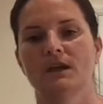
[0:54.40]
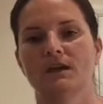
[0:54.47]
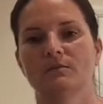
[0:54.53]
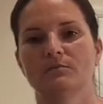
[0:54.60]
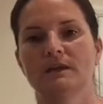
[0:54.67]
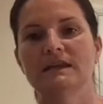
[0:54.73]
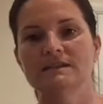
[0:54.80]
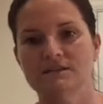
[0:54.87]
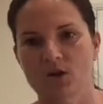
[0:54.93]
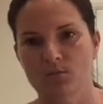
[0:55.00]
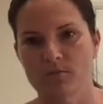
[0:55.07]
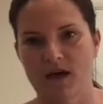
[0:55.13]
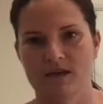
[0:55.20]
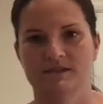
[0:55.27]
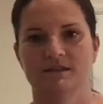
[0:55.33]
please don't
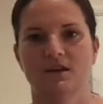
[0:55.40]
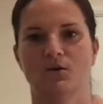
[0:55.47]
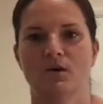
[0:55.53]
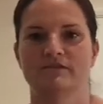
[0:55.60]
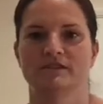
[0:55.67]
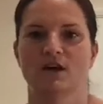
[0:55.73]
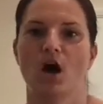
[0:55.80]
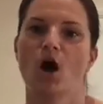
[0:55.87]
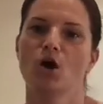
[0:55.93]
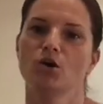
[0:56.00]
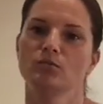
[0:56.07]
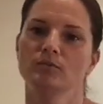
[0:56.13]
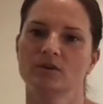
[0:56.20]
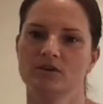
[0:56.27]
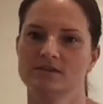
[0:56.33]
pester whoever's at
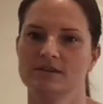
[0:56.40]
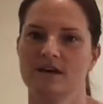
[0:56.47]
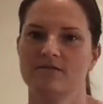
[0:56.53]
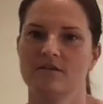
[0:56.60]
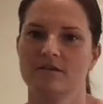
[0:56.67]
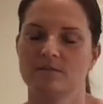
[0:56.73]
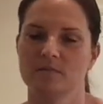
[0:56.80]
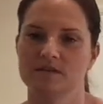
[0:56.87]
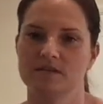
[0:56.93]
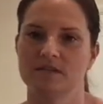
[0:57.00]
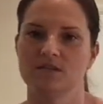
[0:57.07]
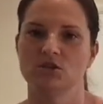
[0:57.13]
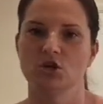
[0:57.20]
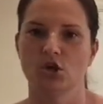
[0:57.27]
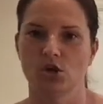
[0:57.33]
home because they're very busy
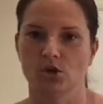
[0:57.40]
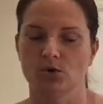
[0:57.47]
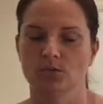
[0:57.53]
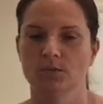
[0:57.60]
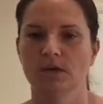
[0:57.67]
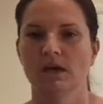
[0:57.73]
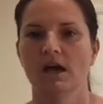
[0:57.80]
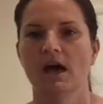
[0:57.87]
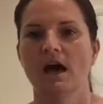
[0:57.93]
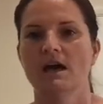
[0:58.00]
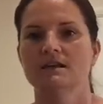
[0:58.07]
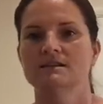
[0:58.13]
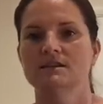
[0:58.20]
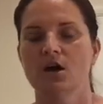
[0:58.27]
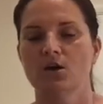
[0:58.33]
too.
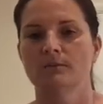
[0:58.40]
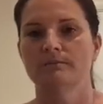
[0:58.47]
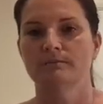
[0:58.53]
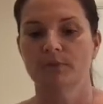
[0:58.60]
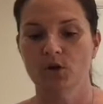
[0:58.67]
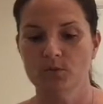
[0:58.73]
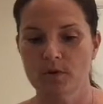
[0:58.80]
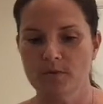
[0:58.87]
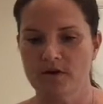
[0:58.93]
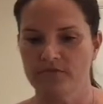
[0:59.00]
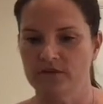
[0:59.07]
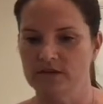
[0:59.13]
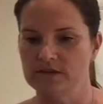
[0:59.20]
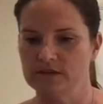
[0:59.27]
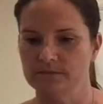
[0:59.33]
So blueberry
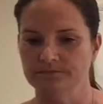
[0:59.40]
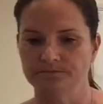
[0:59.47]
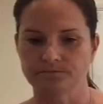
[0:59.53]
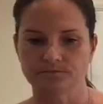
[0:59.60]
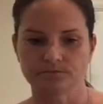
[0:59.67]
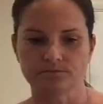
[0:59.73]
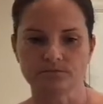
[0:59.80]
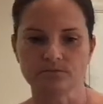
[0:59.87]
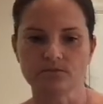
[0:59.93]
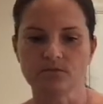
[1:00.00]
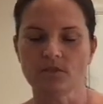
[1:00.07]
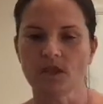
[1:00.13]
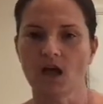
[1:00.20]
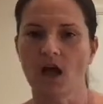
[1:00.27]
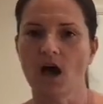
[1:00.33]
muffins.
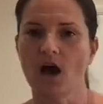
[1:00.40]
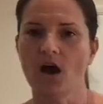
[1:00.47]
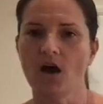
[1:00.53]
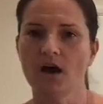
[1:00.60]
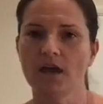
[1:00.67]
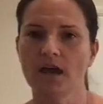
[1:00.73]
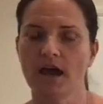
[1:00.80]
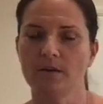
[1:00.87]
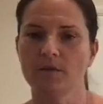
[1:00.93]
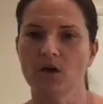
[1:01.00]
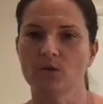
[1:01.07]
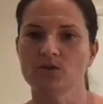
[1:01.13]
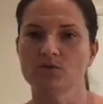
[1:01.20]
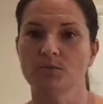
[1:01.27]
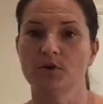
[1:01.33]
I am
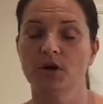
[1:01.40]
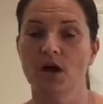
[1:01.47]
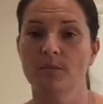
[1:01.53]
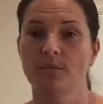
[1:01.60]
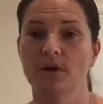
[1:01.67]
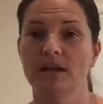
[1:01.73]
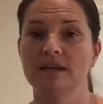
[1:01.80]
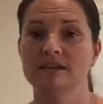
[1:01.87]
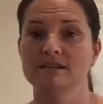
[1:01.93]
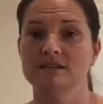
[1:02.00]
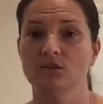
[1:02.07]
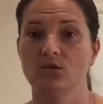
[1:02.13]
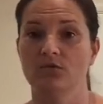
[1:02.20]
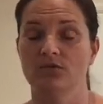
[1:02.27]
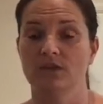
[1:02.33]
going to put up a list
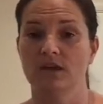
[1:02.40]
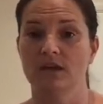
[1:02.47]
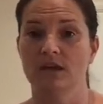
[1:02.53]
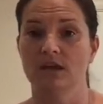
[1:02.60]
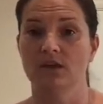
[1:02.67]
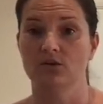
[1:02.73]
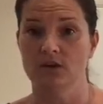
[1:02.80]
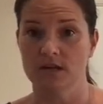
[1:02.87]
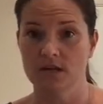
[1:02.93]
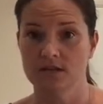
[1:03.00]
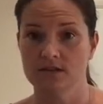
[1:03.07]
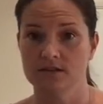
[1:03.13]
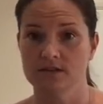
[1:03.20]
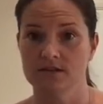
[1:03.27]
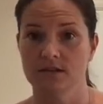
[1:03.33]
of the
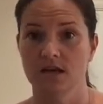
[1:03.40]
ingredients.